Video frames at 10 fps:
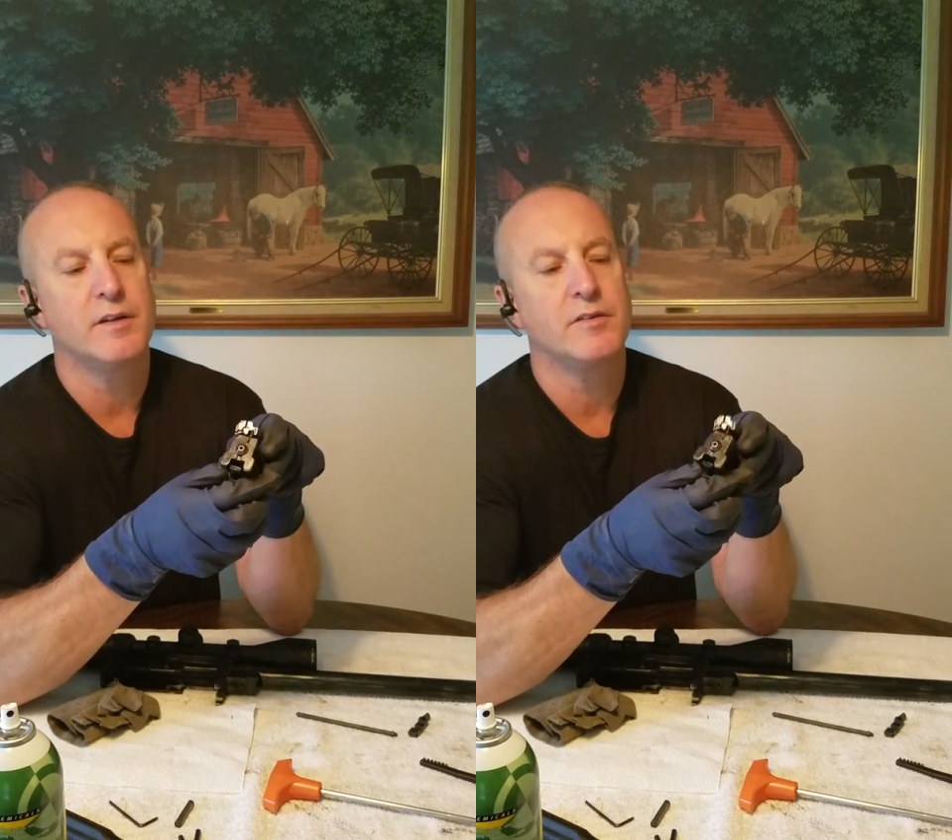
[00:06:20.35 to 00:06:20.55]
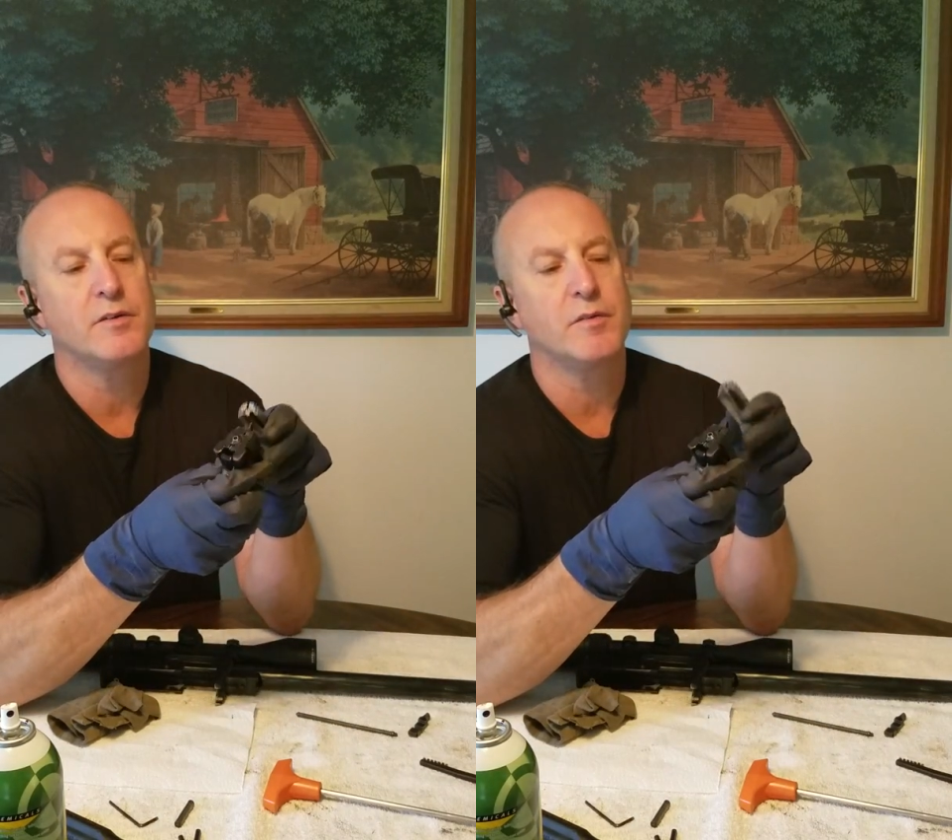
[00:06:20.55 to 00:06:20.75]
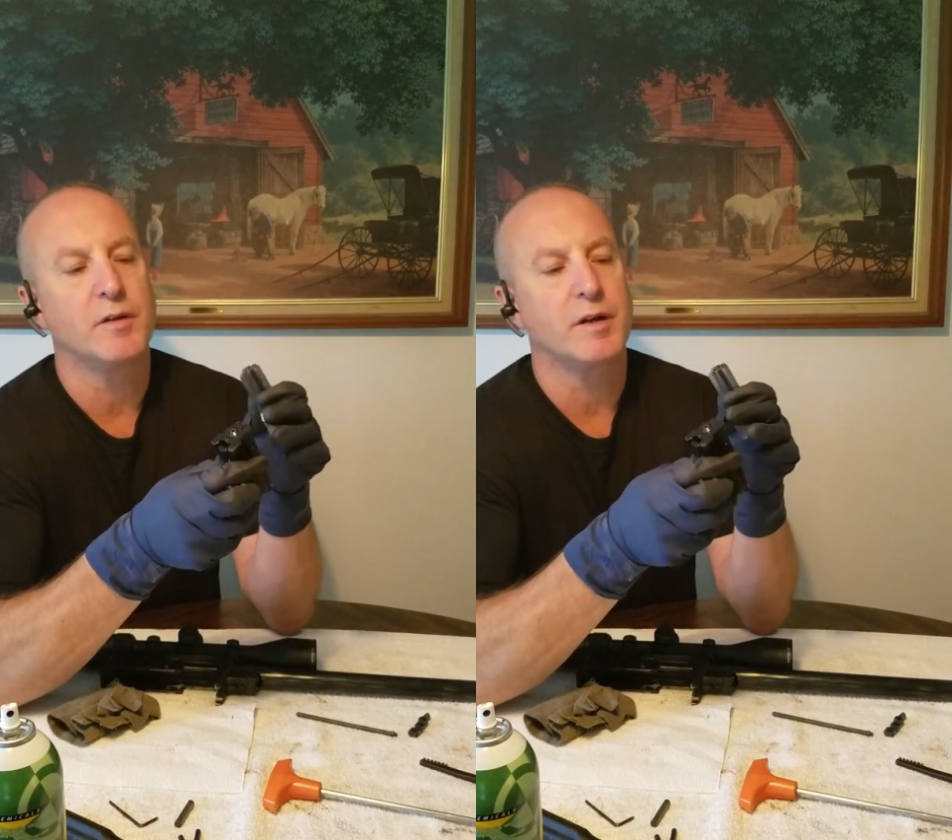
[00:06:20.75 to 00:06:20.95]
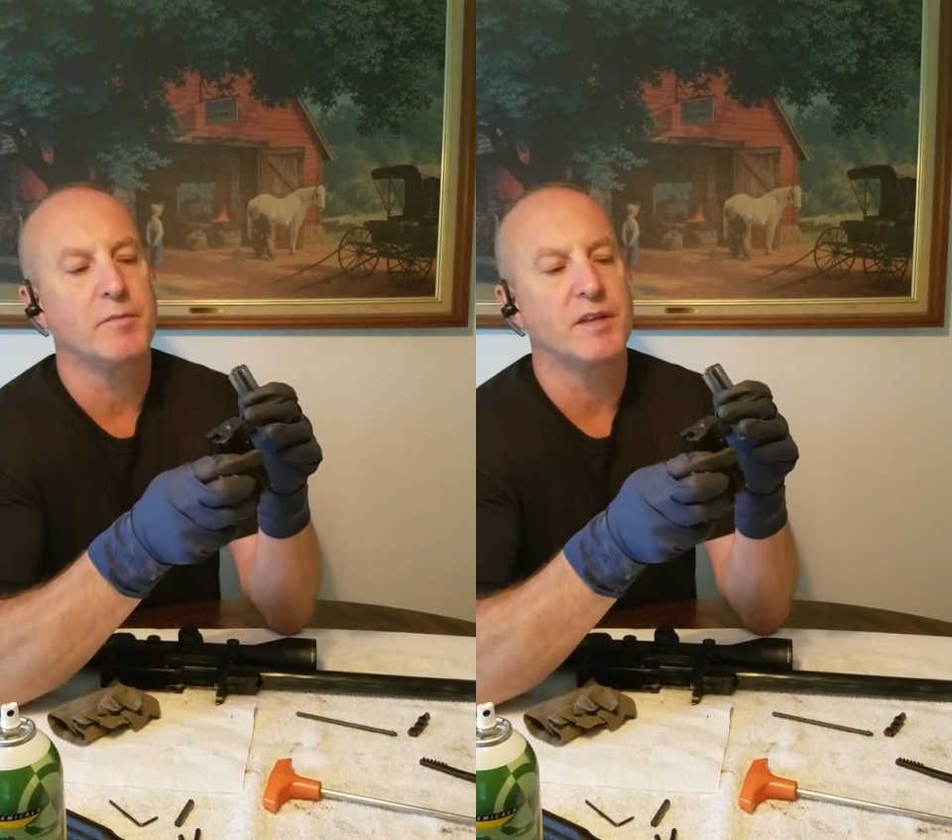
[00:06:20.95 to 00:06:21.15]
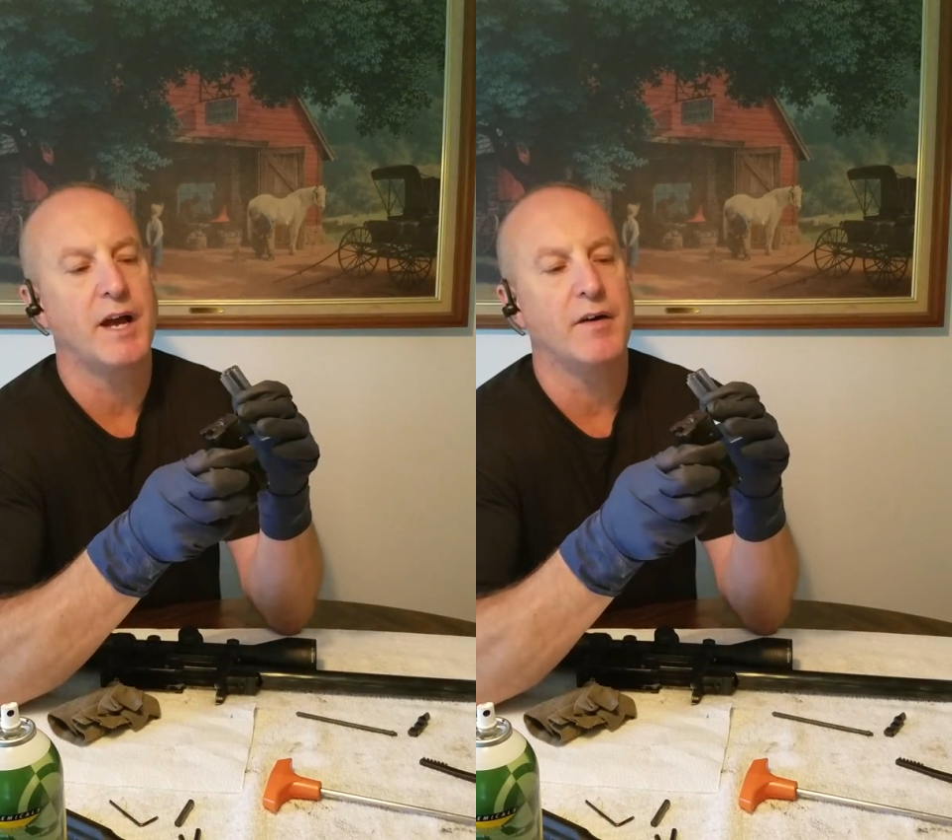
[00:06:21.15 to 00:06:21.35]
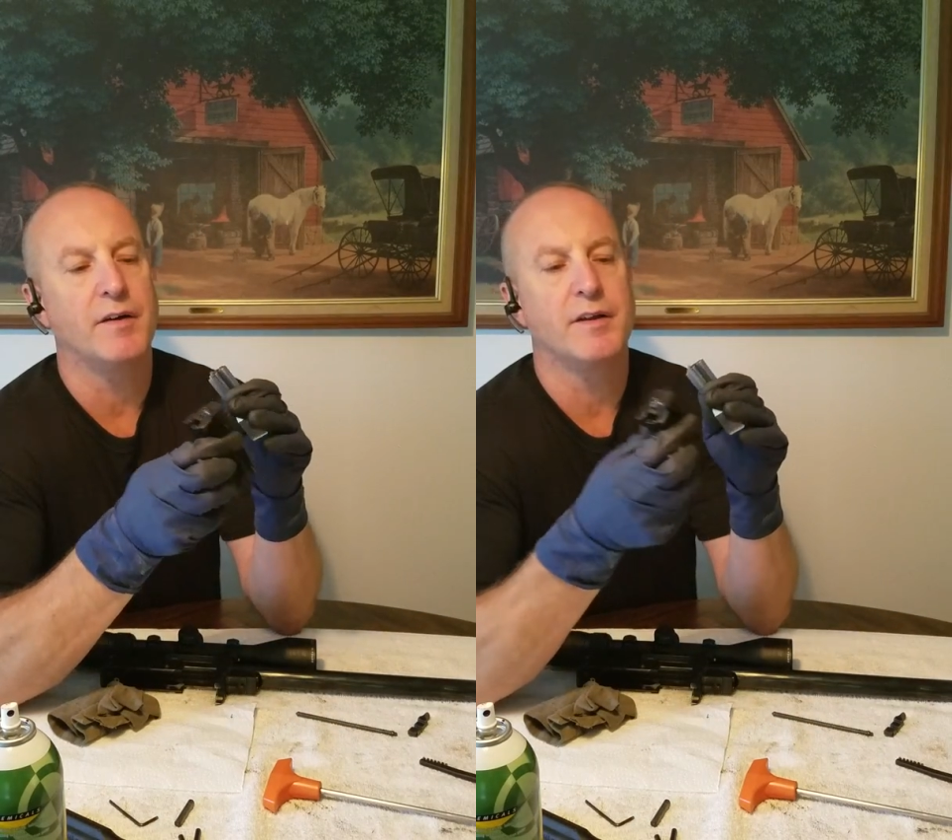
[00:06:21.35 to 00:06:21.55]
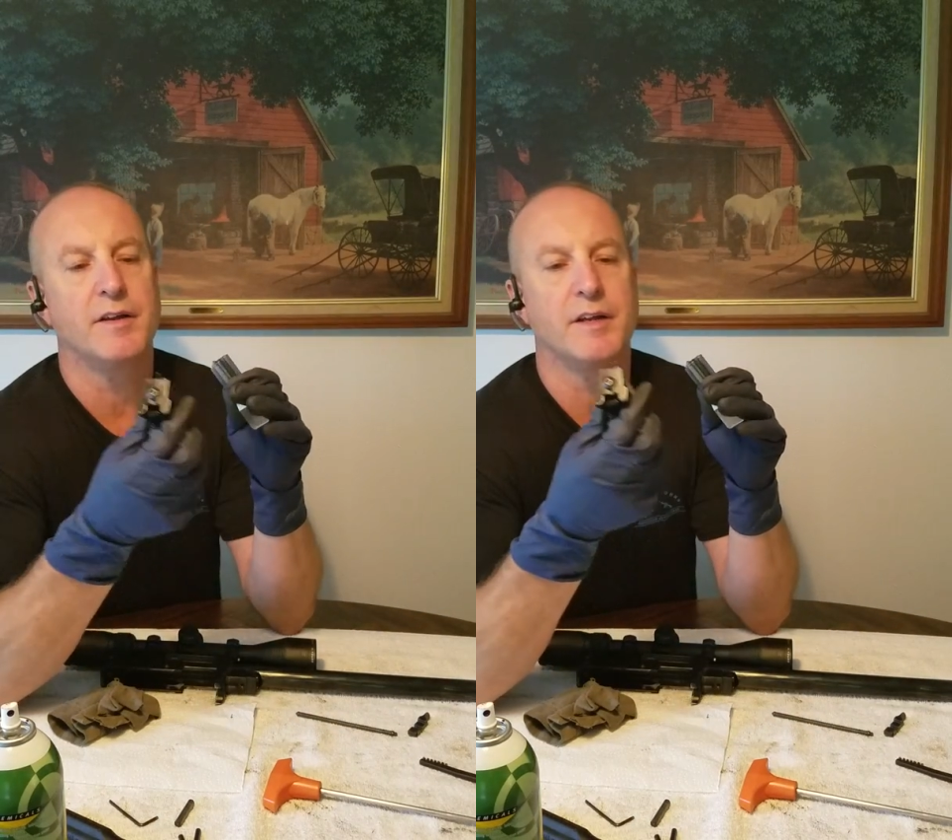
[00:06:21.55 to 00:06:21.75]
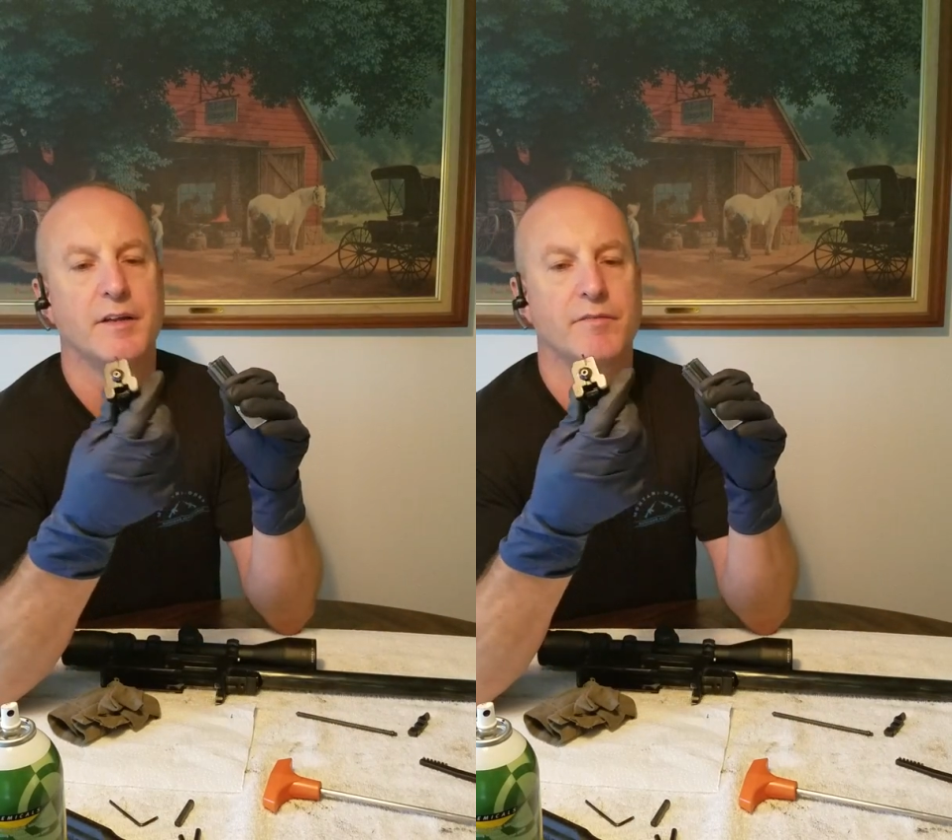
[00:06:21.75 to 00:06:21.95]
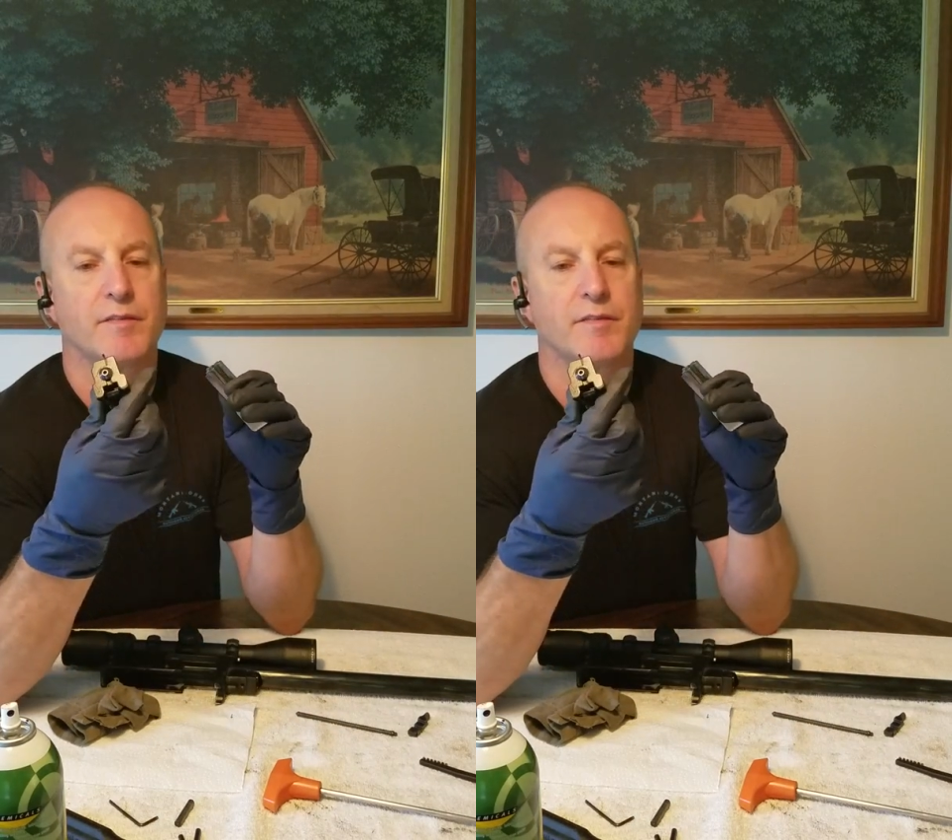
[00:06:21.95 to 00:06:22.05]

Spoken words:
So when it comes out, it